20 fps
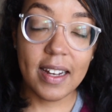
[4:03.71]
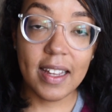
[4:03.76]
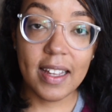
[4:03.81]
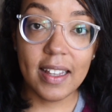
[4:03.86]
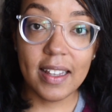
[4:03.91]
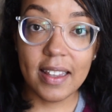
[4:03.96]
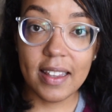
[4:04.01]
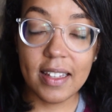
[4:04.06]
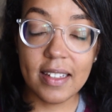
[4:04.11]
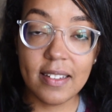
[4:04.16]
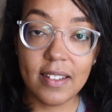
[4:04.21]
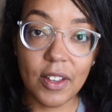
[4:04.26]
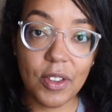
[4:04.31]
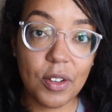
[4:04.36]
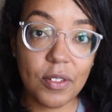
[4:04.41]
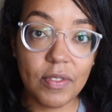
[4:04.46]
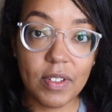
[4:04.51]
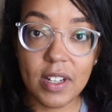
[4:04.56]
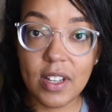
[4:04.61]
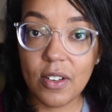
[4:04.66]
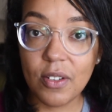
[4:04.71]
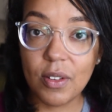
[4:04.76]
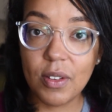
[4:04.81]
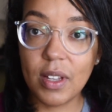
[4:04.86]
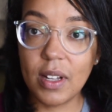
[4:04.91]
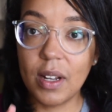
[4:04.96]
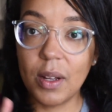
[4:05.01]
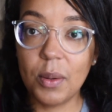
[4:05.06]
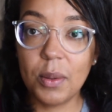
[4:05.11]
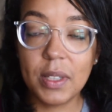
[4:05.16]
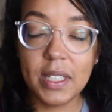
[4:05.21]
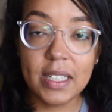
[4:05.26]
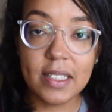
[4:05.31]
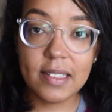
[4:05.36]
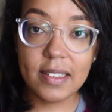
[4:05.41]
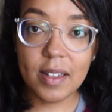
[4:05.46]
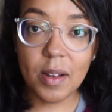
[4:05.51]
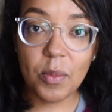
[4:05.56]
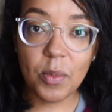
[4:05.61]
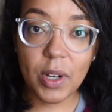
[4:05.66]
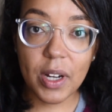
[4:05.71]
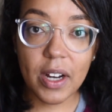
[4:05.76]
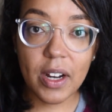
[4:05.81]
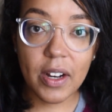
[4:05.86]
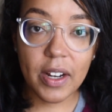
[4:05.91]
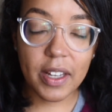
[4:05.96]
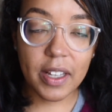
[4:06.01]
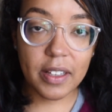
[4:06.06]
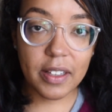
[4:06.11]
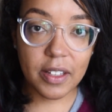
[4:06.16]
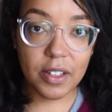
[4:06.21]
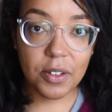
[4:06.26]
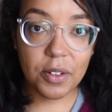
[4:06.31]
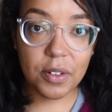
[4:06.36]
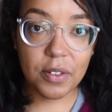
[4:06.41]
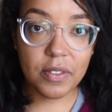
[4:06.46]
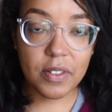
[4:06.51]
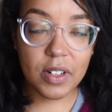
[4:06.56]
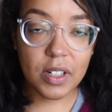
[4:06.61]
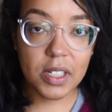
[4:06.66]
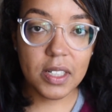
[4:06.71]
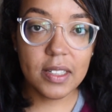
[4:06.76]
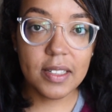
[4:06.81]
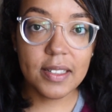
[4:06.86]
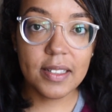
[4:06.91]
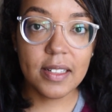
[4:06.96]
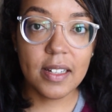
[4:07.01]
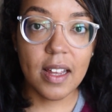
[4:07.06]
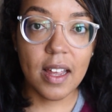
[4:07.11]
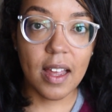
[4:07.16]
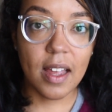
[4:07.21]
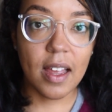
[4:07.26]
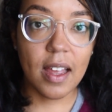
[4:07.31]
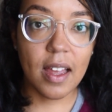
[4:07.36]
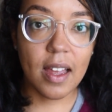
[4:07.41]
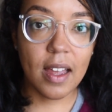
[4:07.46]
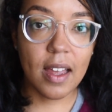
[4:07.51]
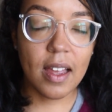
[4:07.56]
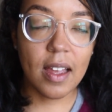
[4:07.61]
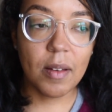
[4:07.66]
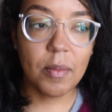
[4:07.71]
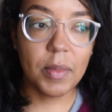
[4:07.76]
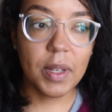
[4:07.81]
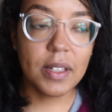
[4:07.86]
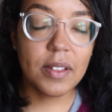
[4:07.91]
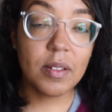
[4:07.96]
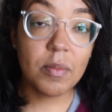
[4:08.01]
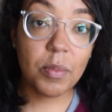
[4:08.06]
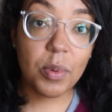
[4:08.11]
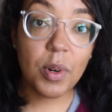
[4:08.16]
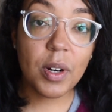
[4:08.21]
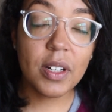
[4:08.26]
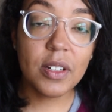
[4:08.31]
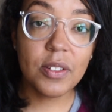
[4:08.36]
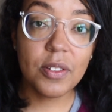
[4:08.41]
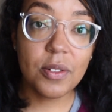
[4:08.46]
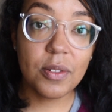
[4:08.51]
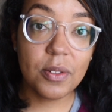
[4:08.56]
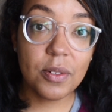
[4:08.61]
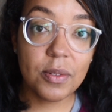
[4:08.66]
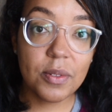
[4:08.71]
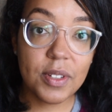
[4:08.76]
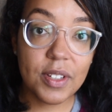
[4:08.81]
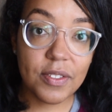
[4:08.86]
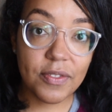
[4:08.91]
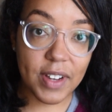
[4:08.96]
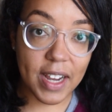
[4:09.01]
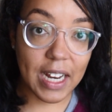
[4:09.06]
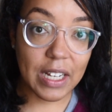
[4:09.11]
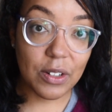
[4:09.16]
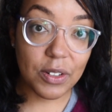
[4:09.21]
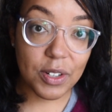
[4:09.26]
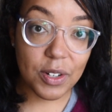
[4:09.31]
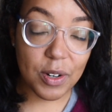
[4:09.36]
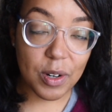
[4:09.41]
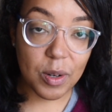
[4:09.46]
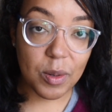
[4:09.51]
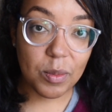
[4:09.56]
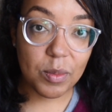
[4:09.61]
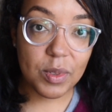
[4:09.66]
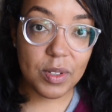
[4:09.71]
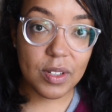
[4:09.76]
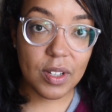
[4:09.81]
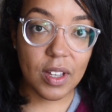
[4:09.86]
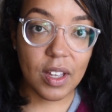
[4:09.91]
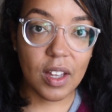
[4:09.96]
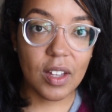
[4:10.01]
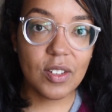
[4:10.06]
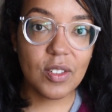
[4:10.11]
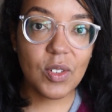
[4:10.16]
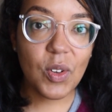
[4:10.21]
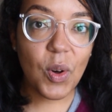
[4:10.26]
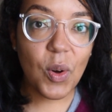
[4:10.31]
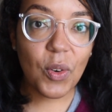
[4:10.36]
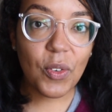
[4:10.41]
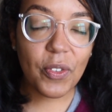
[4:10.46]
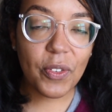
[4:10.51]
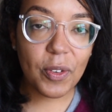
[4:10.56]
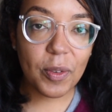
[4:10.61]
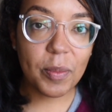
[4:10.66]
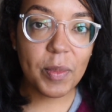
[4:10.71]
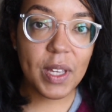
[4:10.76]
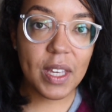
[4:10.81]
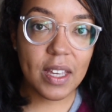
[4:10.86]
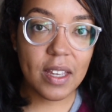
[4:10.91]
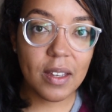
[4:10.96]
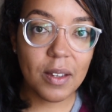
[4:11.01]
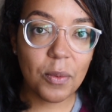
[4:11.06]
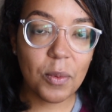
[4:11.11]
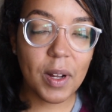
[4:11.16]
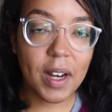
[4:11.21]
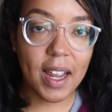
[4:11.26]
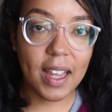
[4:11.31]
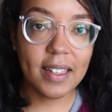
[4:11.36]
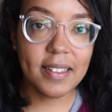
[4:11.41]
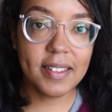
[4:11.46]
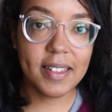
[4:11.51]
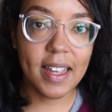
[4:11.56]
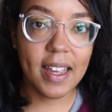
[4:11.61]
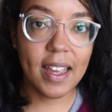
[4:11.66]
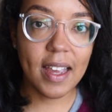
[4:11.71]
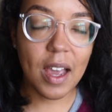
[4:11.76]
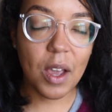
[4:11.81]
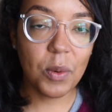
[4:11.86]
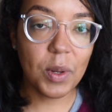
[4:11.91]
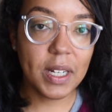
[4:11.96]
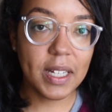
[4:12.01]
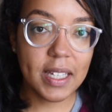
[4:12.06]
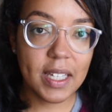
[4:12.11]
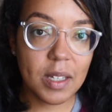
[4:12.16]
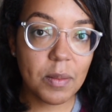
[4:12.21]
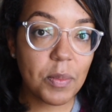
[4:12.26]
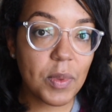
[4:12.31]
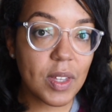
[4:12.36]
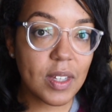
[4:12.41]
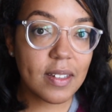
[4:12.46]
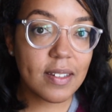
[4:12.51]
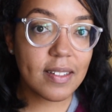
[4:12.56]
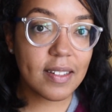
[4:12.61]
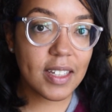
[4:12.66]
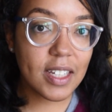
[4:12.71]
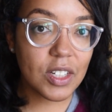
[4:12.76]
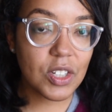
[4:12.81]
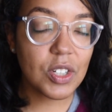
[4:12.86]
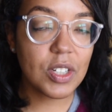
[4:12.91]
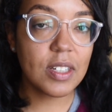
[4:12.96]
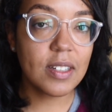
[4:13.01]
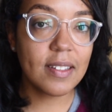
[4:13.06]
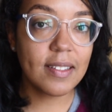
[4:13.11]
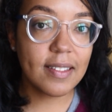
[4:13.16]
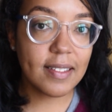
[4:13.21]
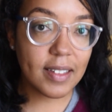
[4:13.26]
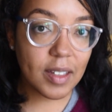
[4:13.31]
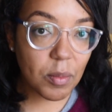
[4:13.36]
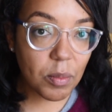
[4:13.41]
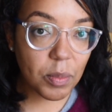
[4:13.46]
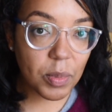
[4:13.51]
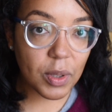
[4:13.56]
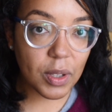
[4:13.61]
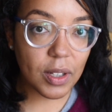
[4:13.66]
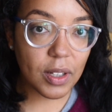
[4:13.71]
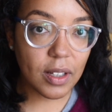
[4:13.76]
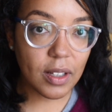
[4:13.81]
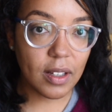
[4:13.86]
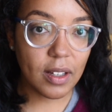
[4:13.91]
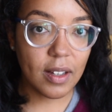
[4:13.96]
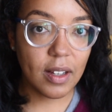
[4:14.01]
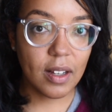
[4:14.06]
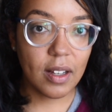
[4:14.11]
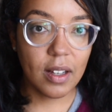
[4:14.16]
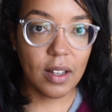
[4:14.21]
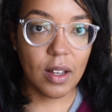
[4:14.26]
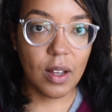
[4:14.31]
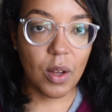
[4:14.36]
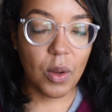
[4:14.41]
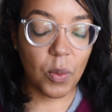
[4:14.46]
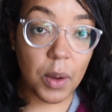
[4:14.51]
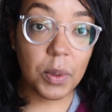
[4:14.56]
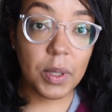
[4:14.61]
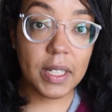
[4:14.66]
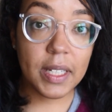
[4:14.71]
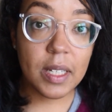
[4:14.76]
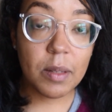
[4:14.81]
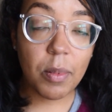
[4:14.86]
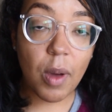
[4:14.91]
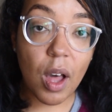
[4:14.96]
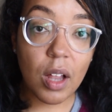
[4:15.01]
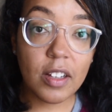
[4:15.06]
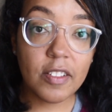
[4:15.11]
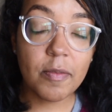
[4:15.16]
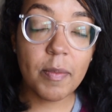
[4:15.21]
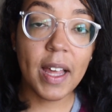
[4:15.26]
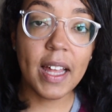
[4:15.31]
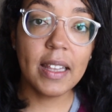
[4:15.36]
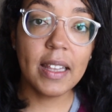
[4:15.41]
in this other video that I will link somewhere in the universe, it's important to define your terms. So for me, when I say I want to keep this kitchen simple, I want to keep all of my